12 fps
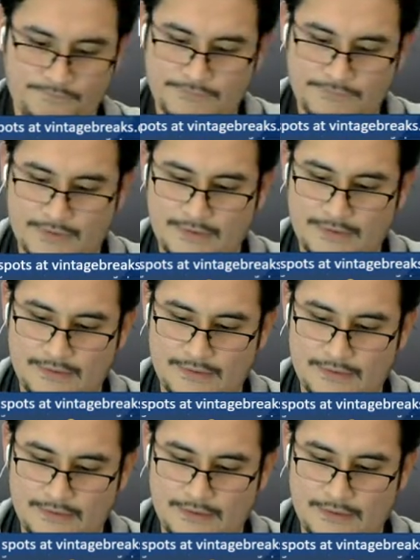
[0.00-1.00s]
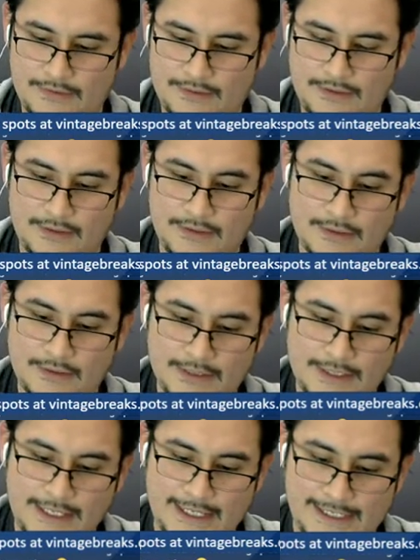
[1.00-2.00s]
So EJ.
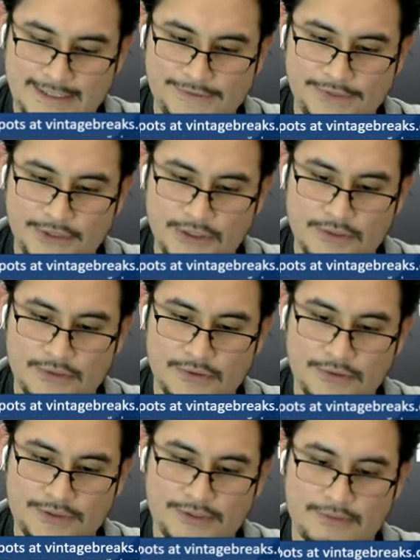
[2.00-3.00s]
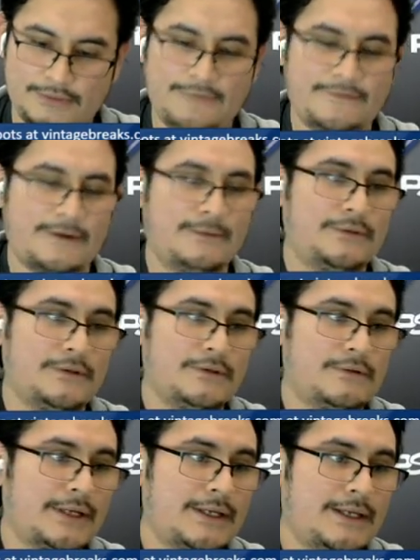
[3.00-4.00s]
82, Shareef
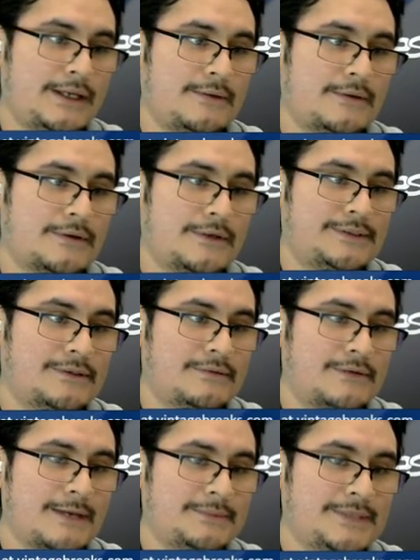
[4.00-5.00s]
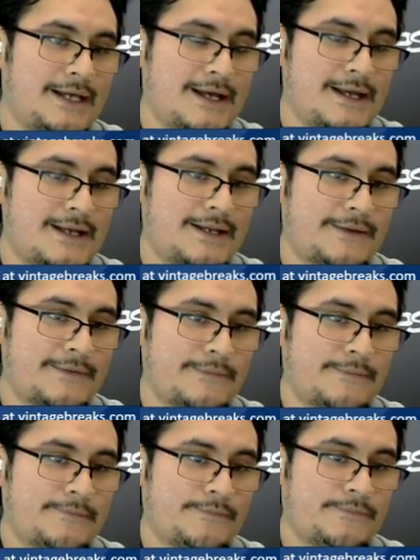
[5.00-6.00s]
Abdur-Rahim going to Rob Todd.
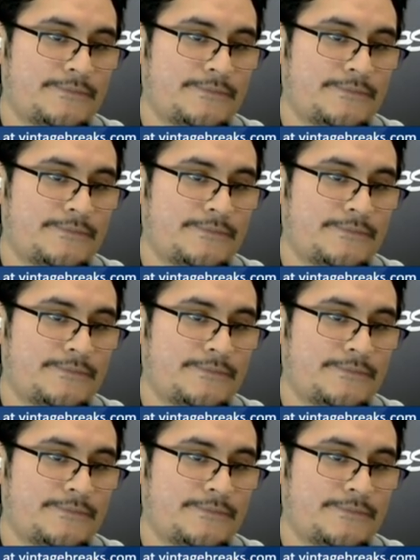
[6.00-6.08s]
Woo!